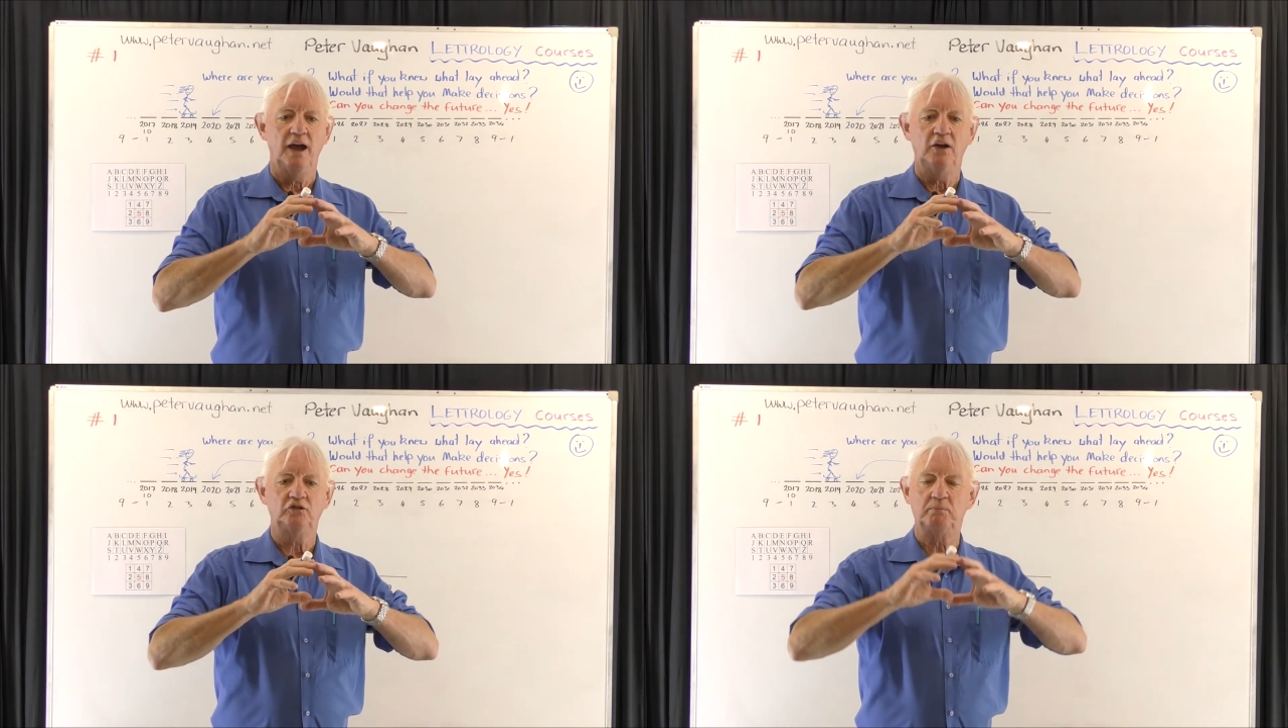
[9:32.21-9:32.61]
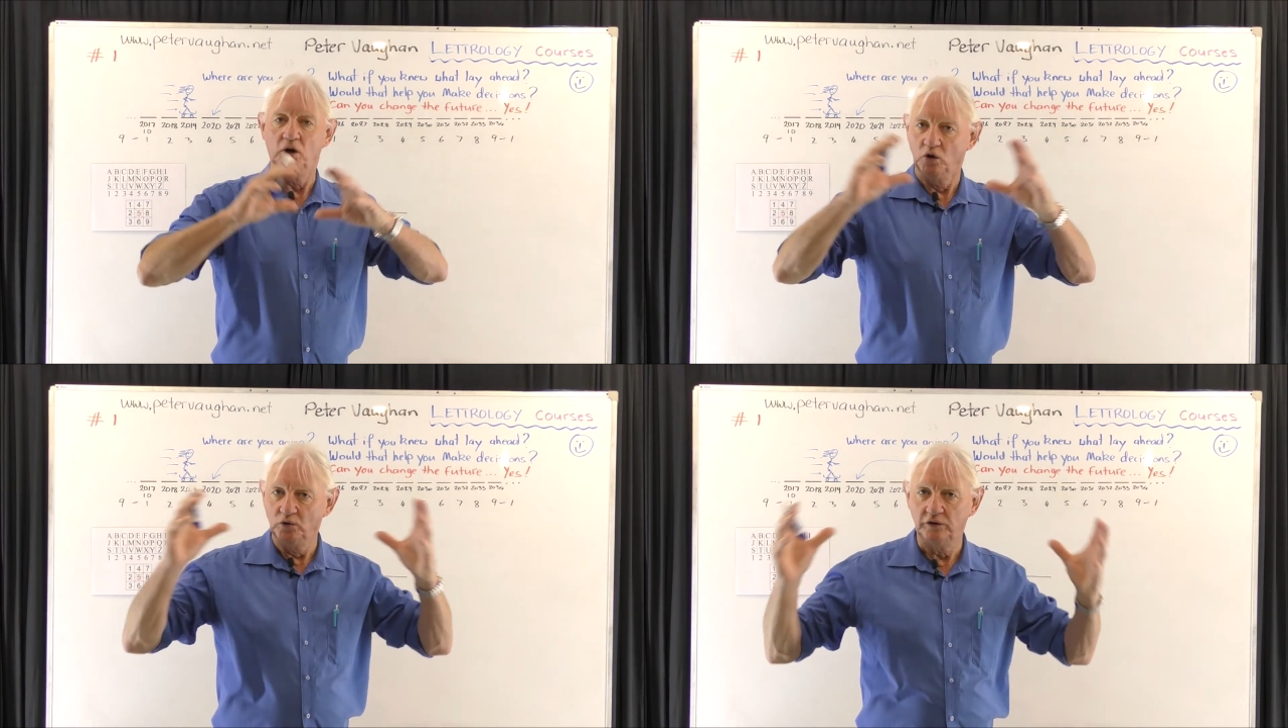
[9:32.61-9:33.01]
has
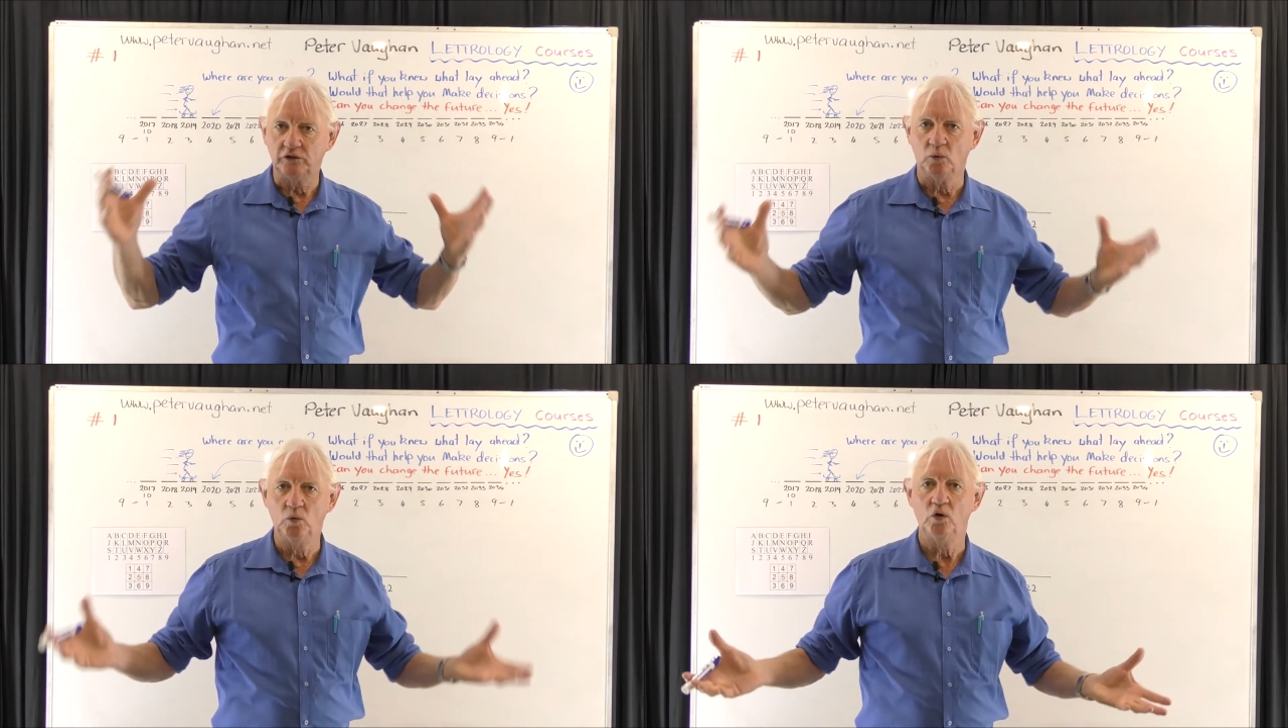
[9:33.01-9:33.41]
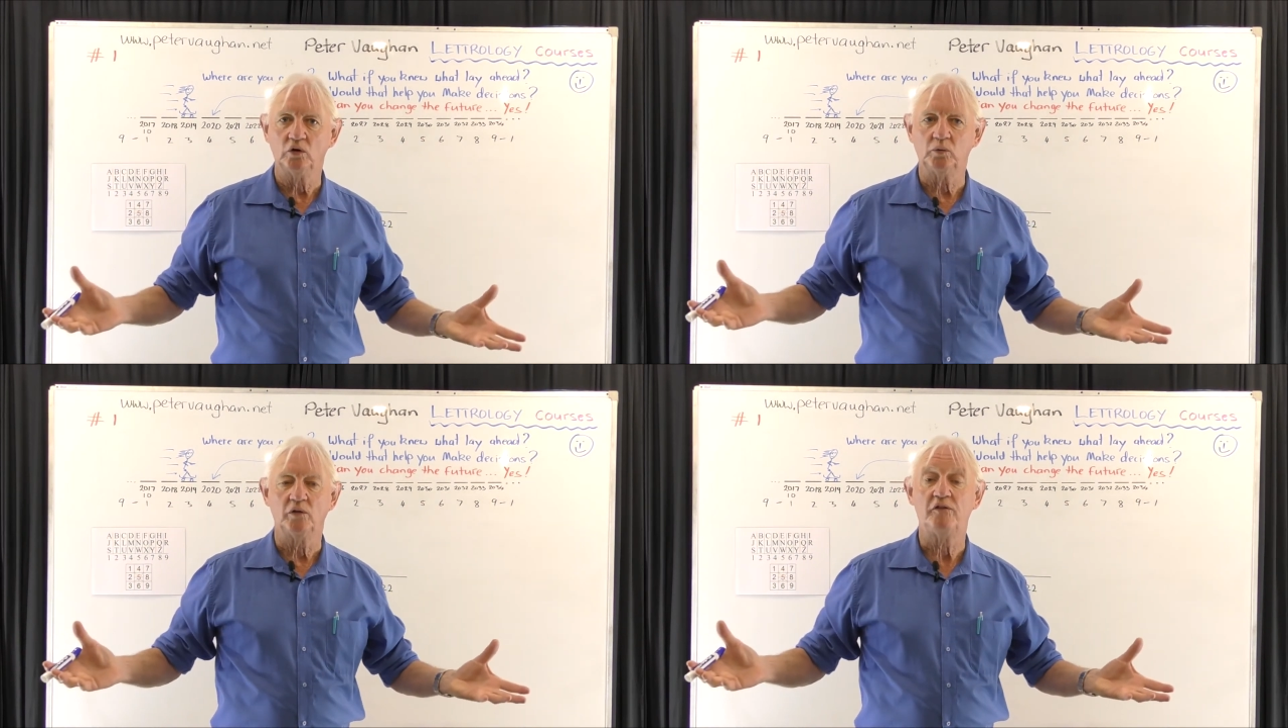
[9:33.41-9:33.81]
polluted the
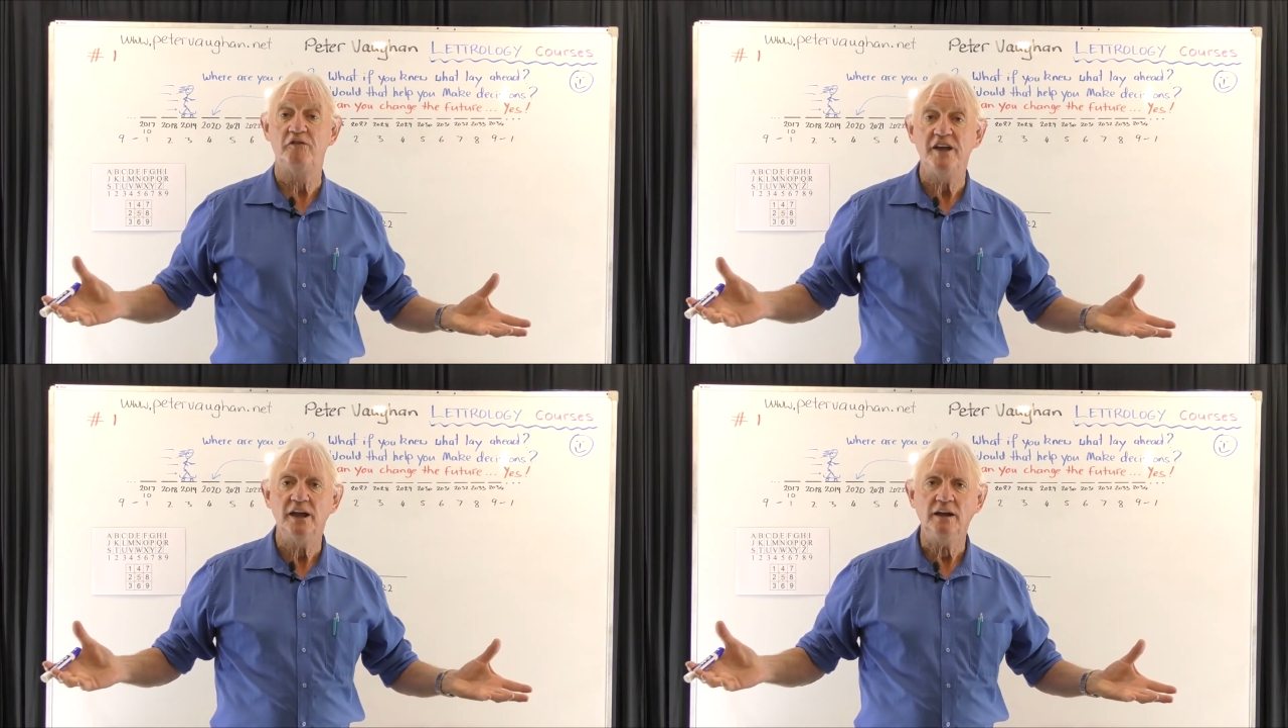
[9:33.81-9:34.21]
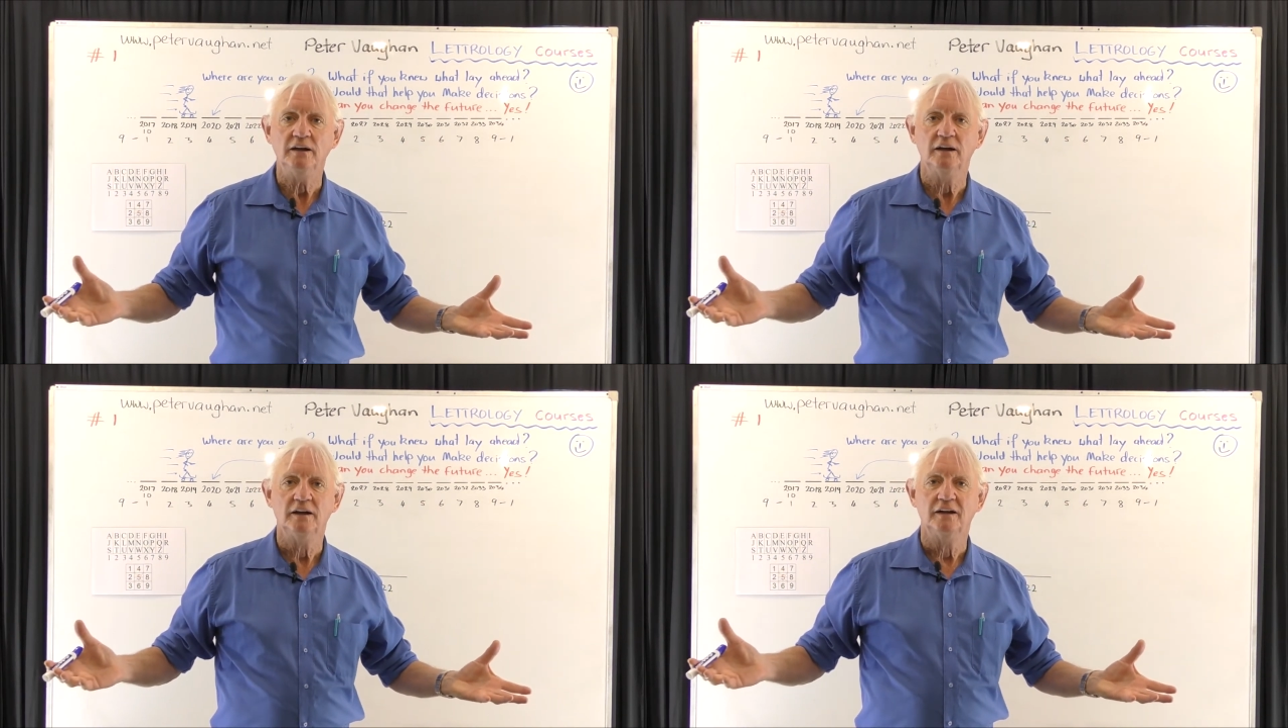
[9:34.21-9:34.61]
world with fear,
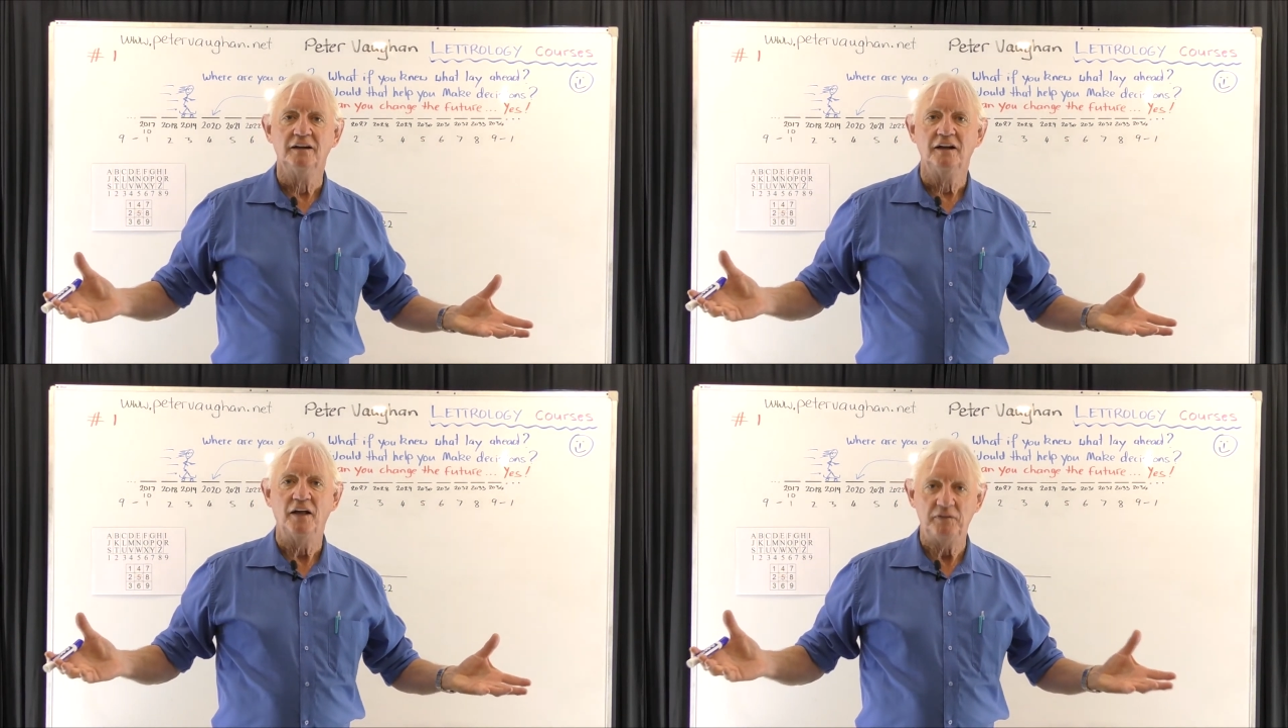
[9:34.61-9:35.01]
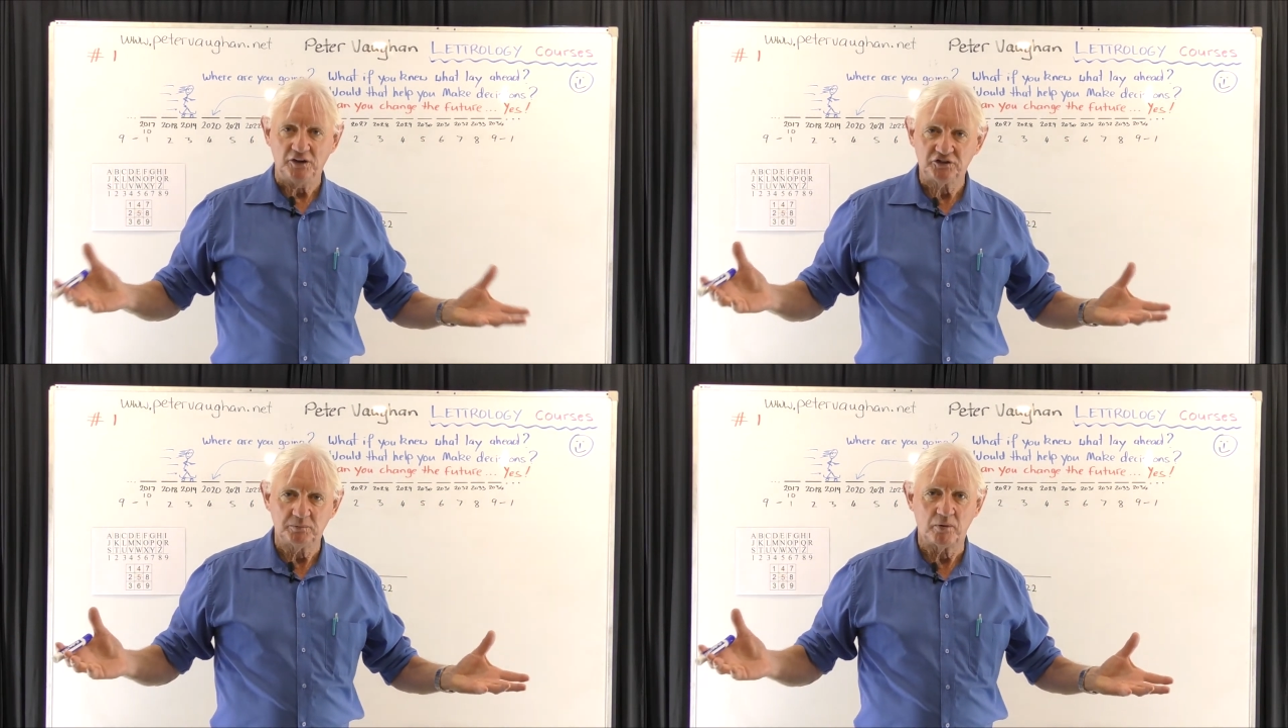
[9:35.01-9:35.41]
and
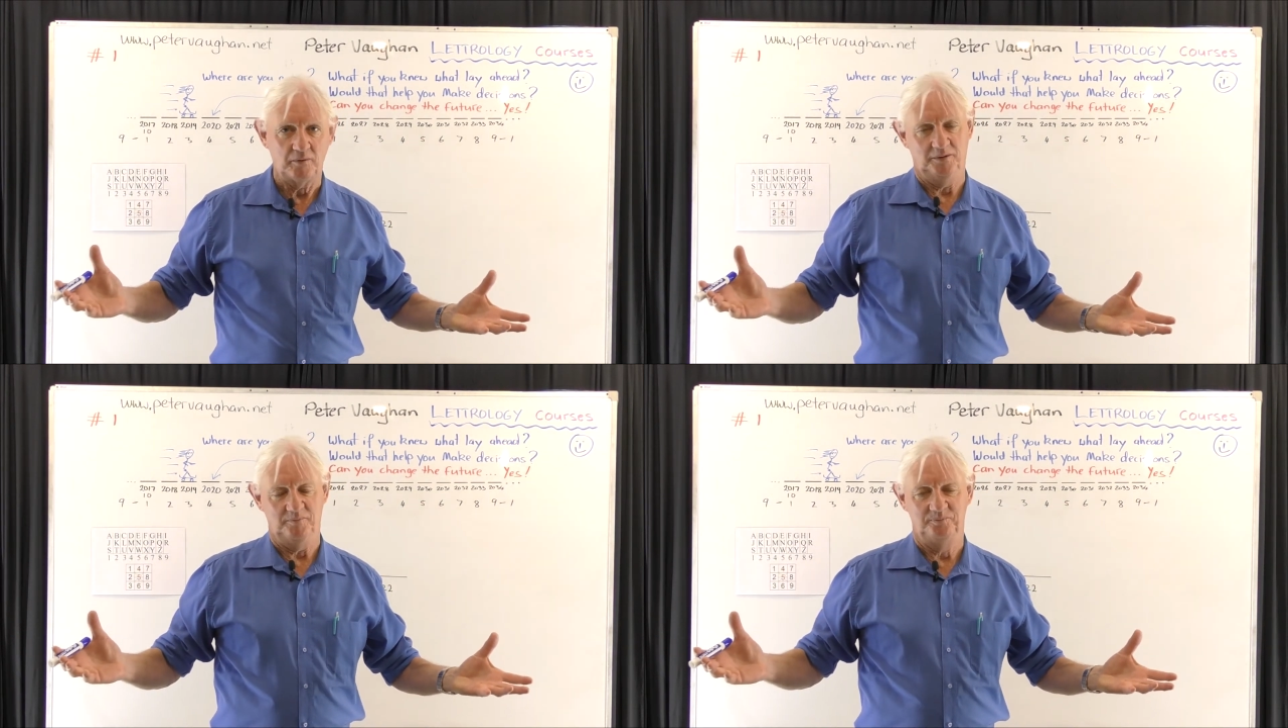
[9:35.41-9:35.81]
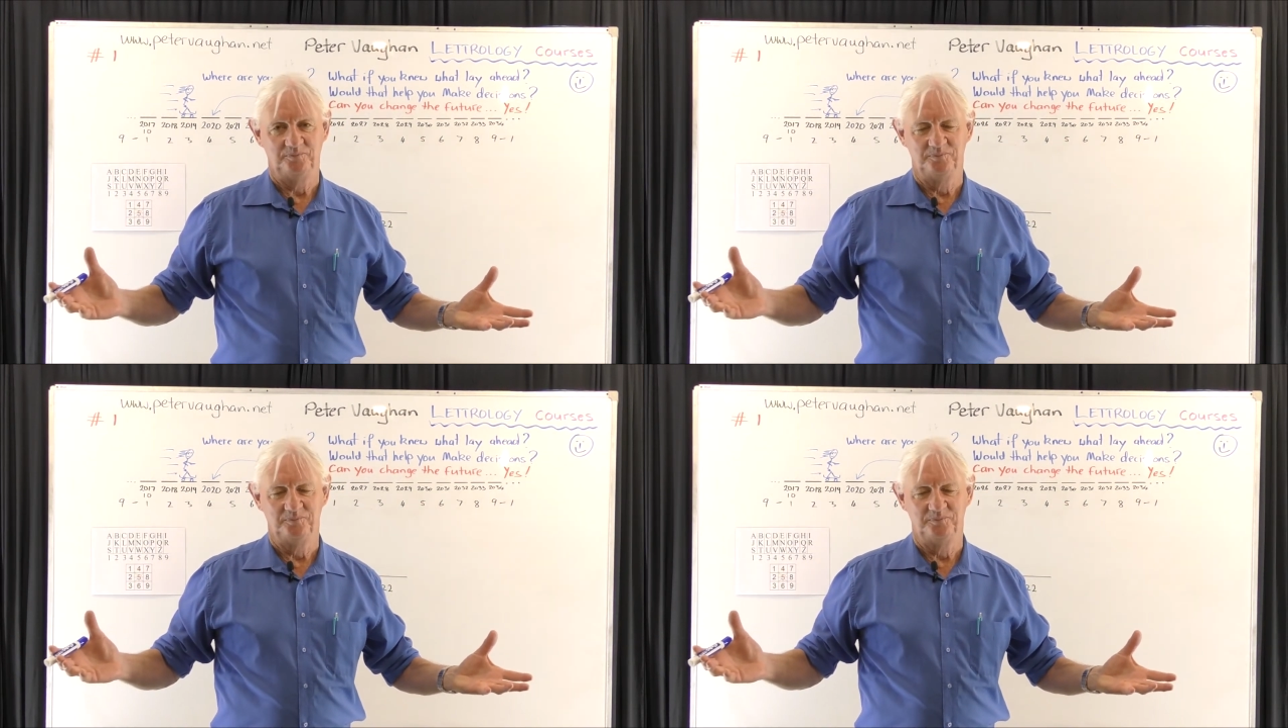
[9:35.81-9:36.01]
that's the problem.